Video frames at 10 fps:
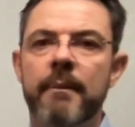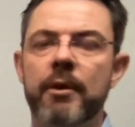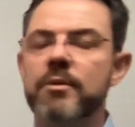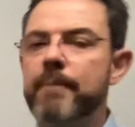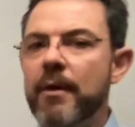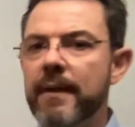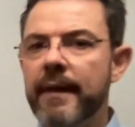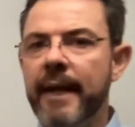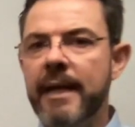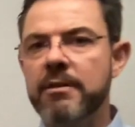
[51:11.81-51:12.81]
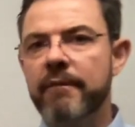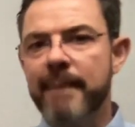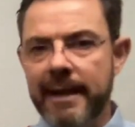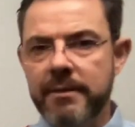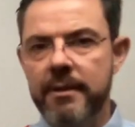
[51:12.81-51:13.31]
because both in the case of
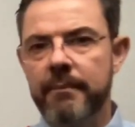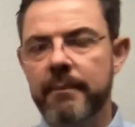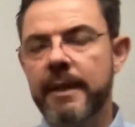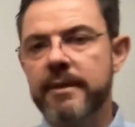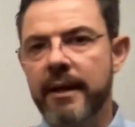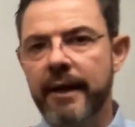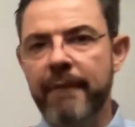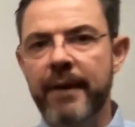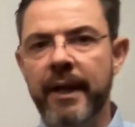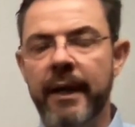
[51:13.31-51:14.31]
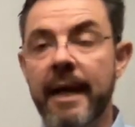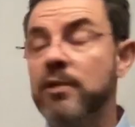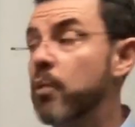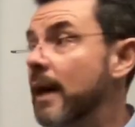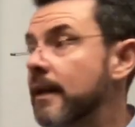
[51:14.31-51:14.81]
MATSim in South Africa
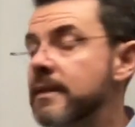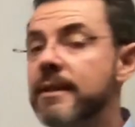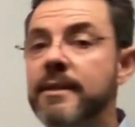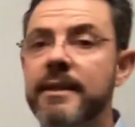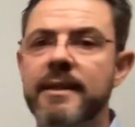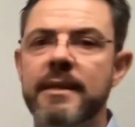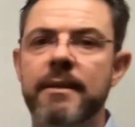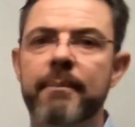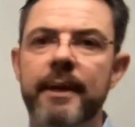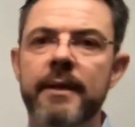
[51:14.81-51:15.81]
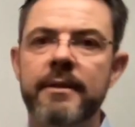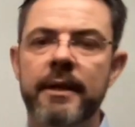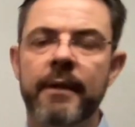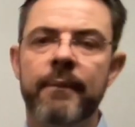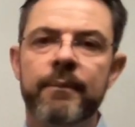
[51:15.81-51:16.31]
as well as this
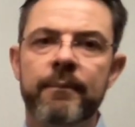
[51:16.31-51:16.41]
accessibility,